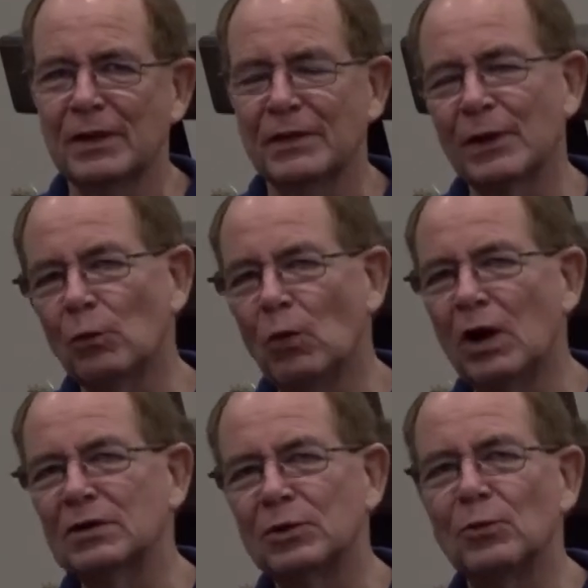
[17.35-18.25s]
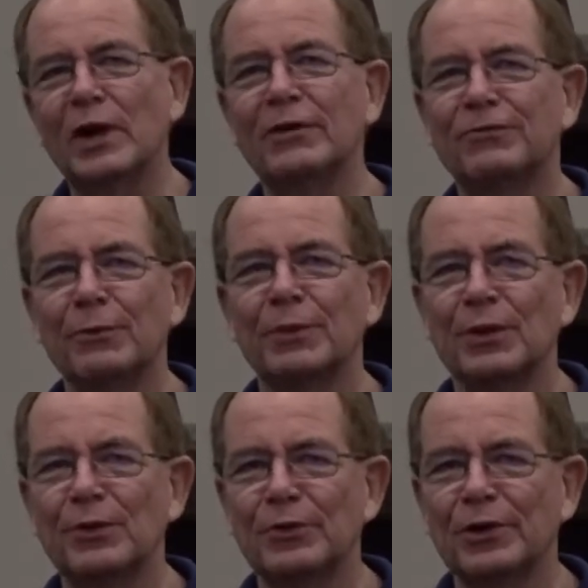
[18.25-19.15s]
that walked away from the
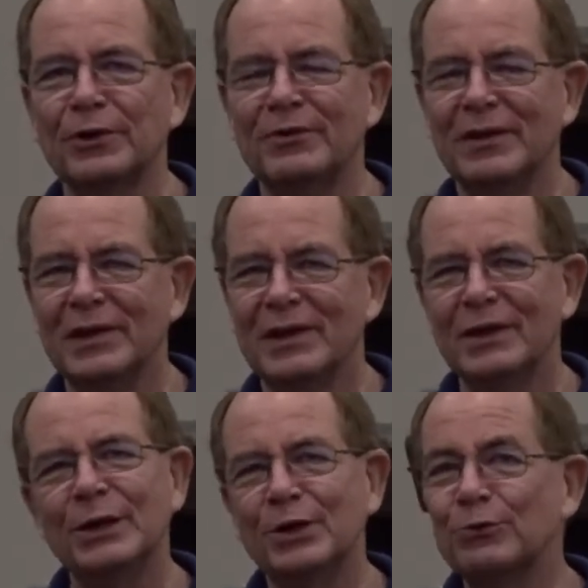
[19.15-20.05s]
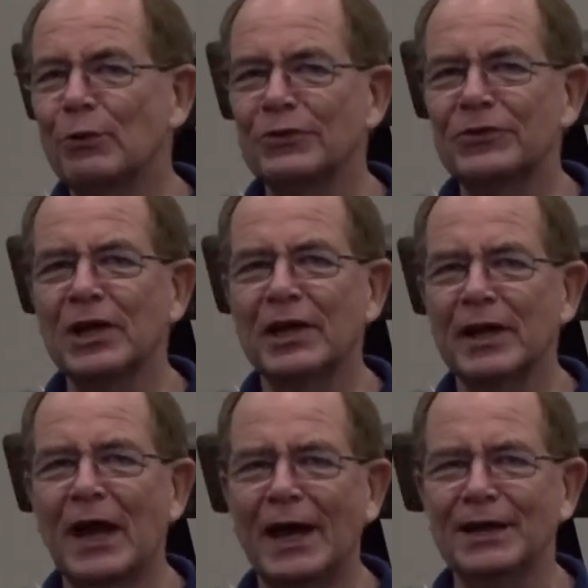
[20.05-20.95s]
Lord, and as we'll see
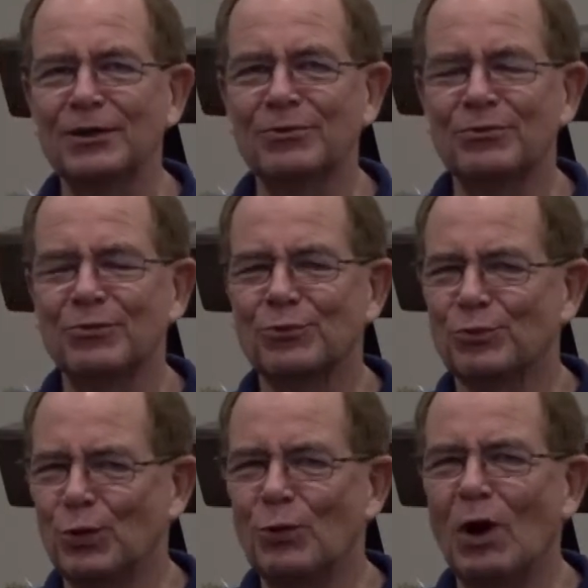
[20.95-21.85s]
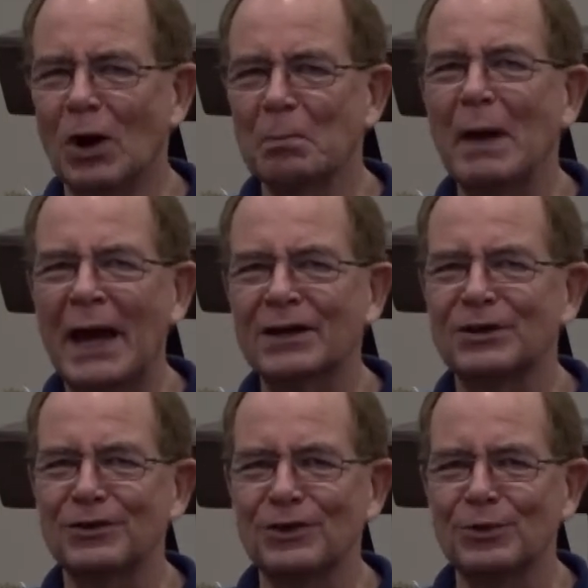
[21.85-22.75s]
tonight, will walk back
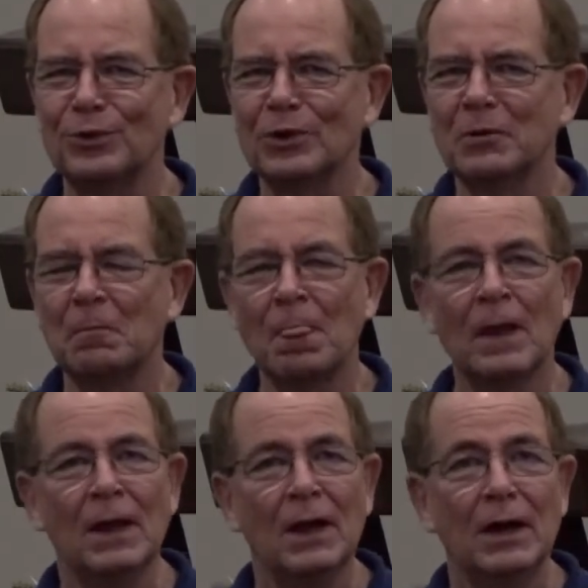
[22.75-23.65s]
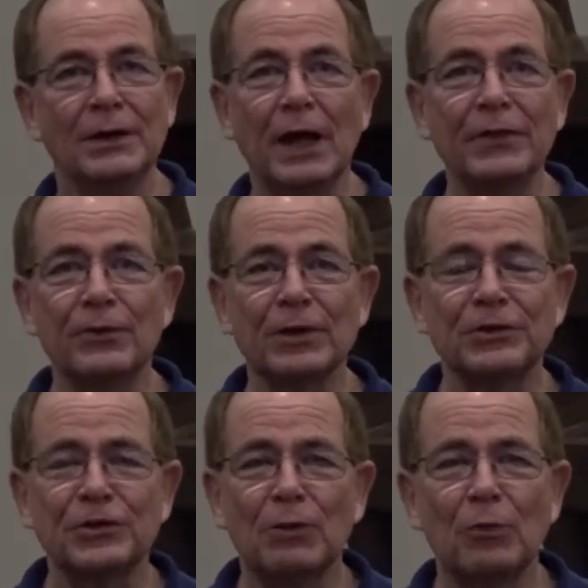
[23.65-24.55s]
to the Lord. Another is
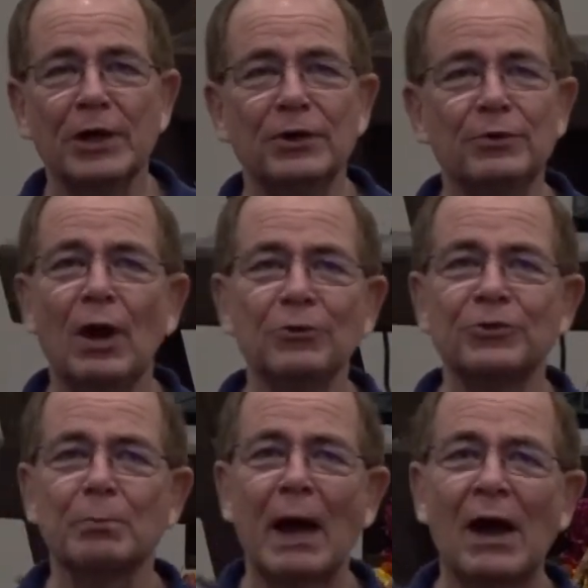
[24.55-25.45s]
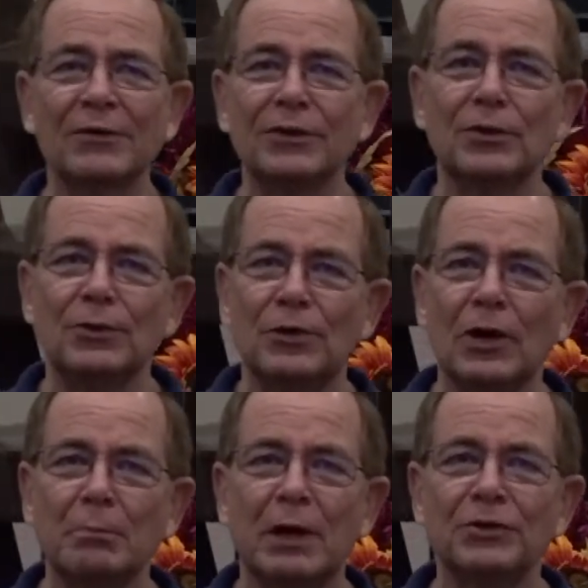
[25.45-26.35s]
someone who knows about the
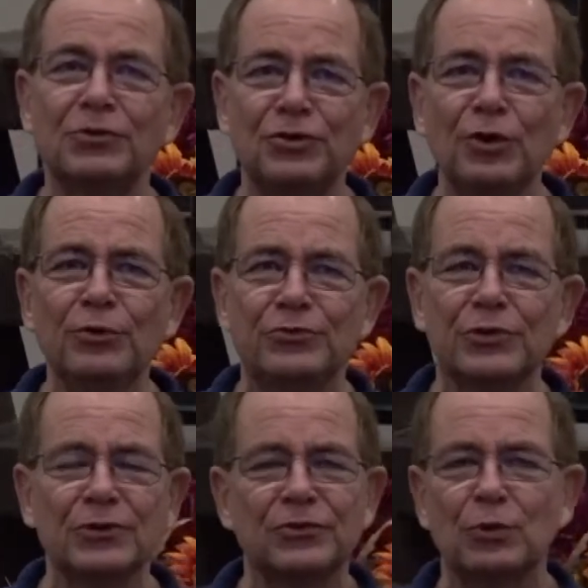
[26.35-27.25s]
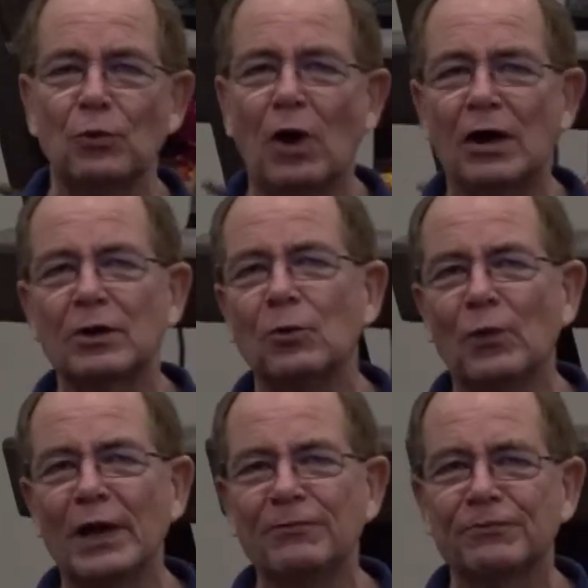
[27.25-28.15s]
Lord but chooses to walk
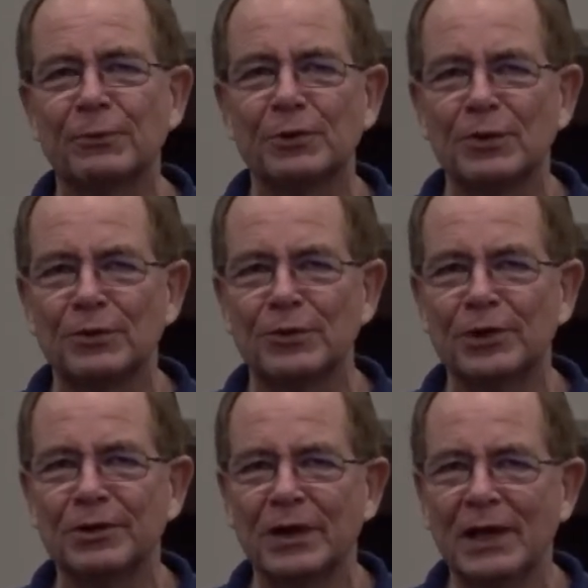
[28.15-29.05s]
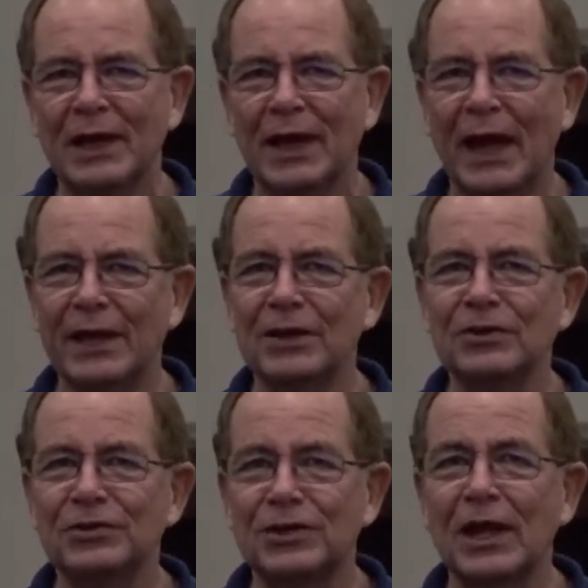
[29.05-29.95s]
away from the Lord and
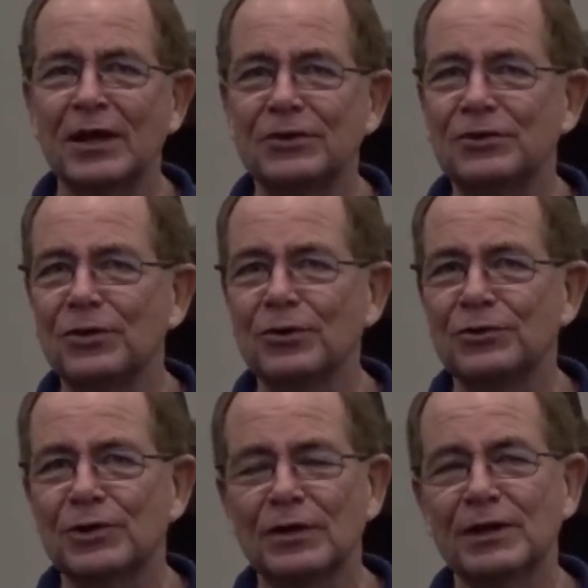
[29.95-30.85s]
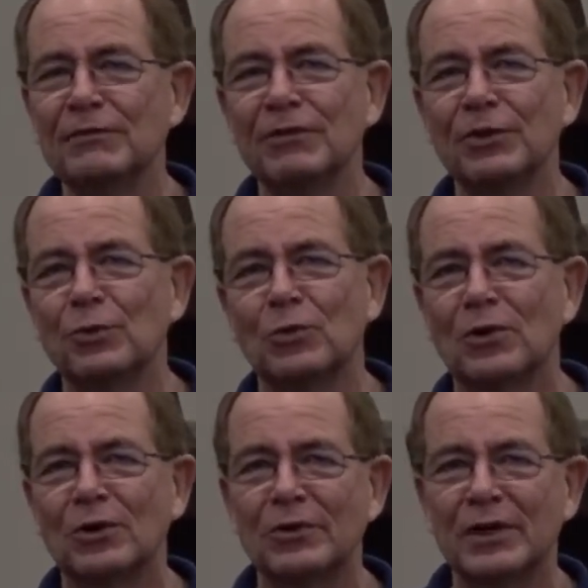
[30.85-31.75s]
instead choose to live in the
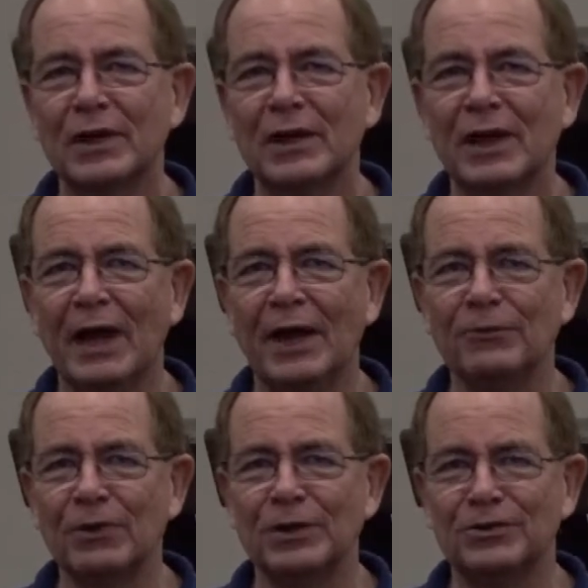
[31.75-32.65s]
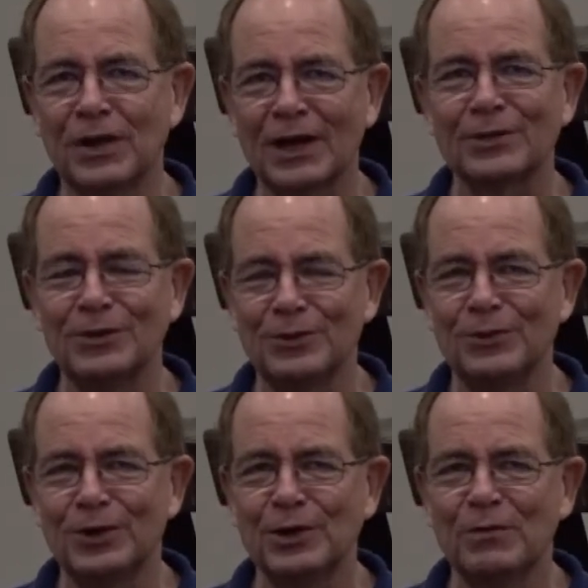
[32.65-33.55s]
world and reject the
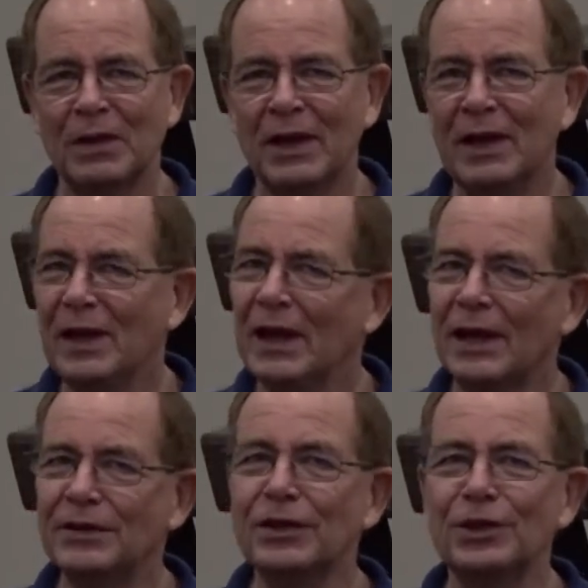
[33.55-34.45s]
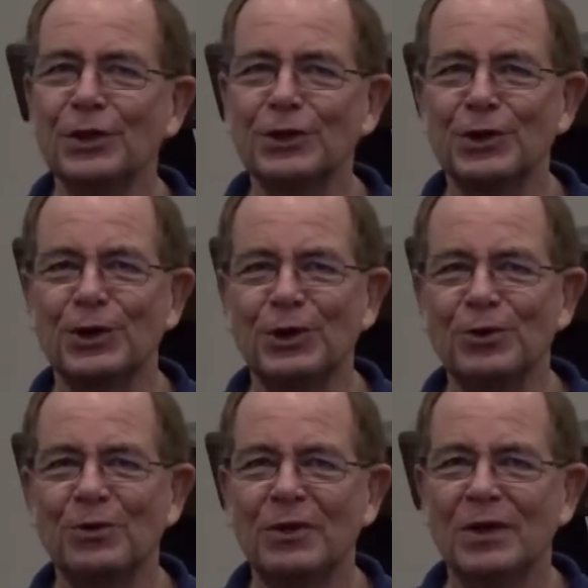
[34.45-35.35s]
Lord. And then the
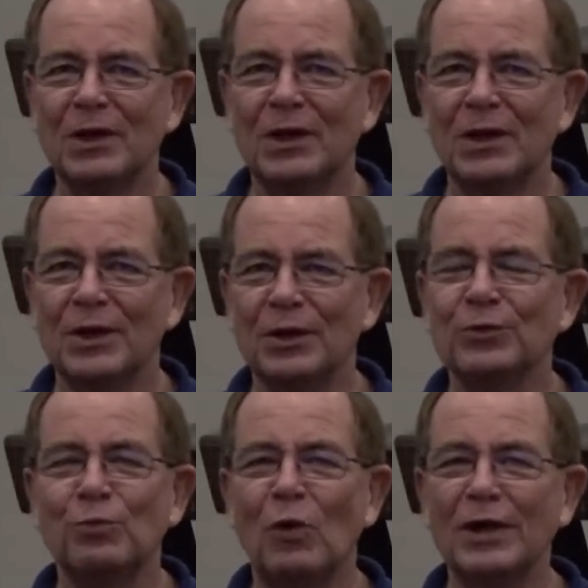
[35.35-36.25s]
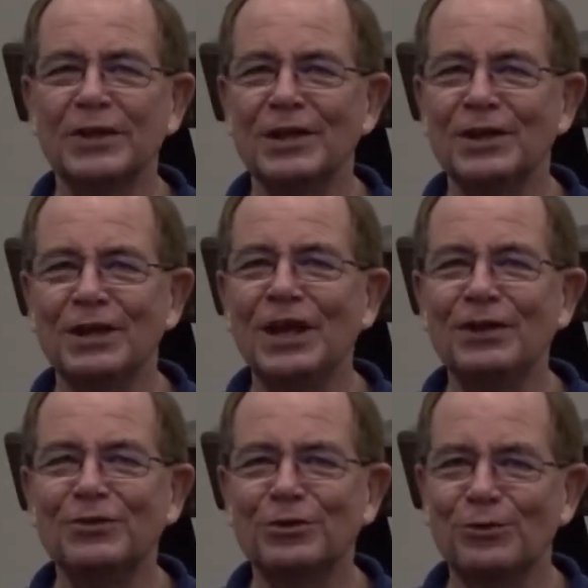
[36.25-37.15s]
third is one that
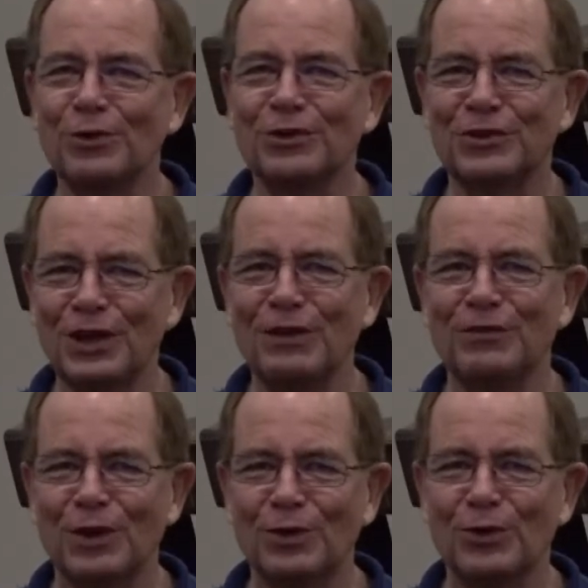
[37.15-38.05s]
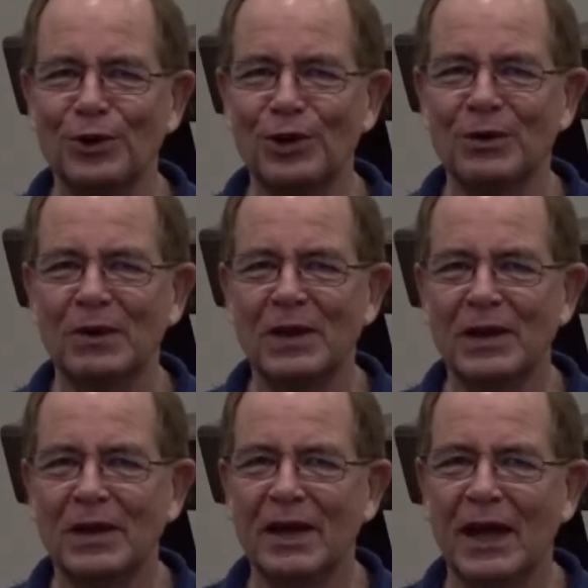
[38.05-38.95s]
needs to receive the Lord
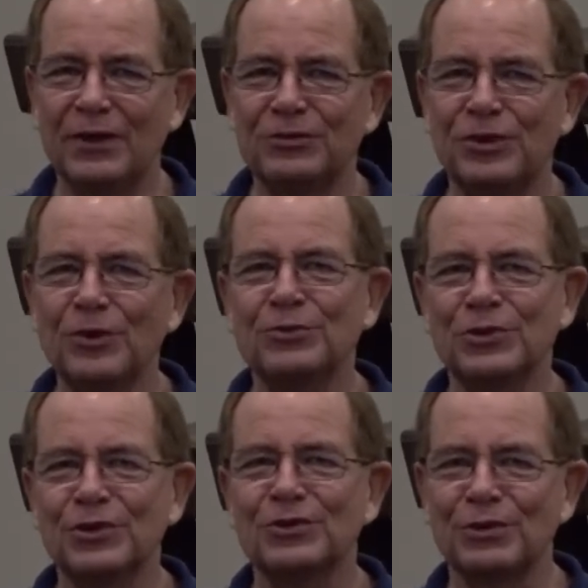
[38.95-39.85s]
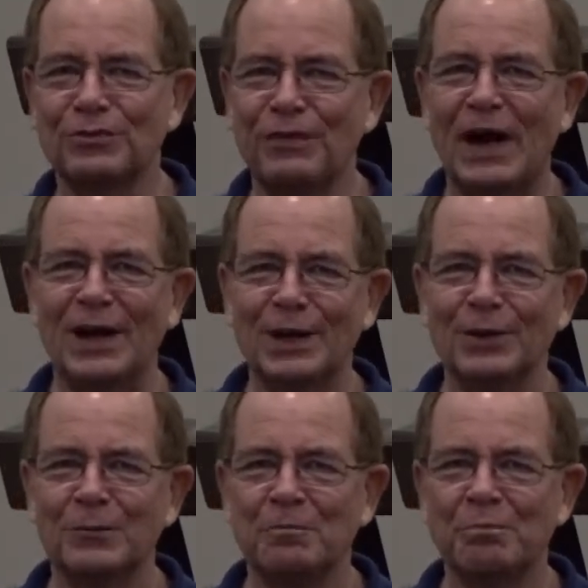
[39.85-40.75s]
and chooses to follow.